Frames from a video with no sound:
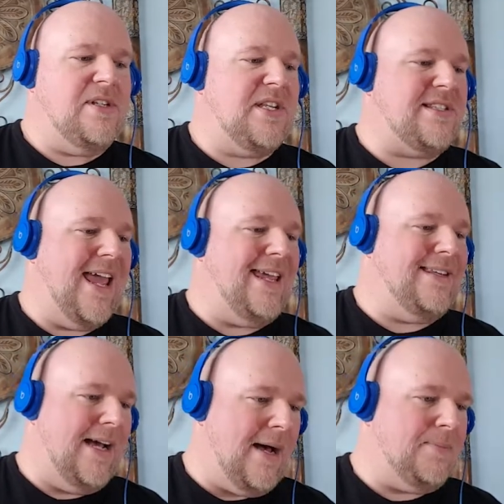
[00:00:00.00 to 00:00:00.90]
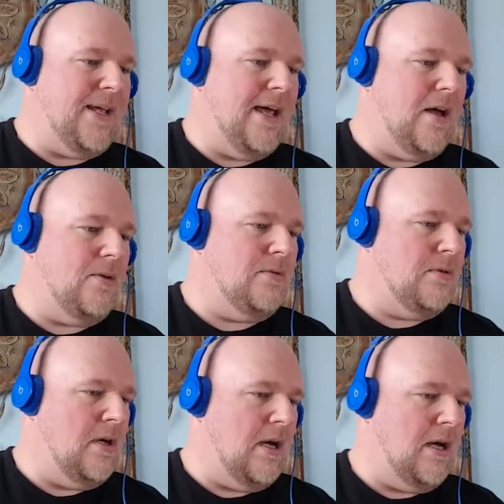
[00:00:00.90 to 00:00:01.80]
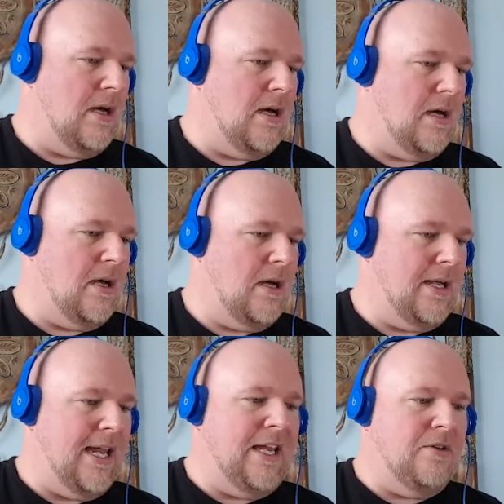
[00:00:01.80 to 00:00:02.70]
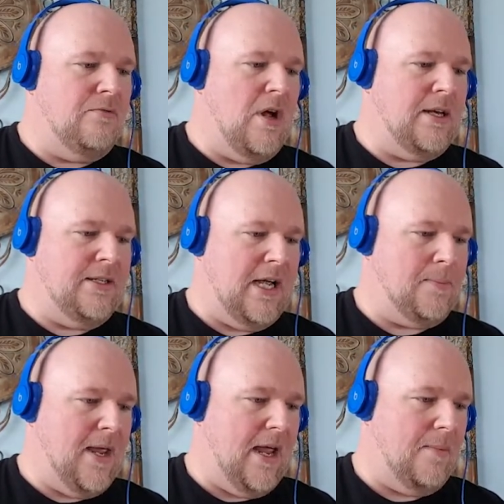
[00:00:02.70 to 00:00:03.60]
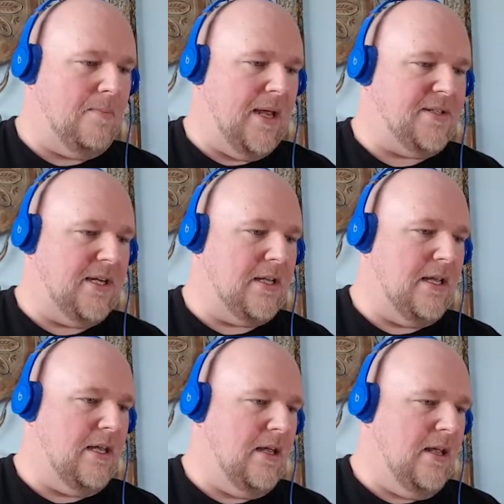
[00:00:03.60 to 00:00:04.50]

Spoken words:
this is a top-down, eat and run type game, basically.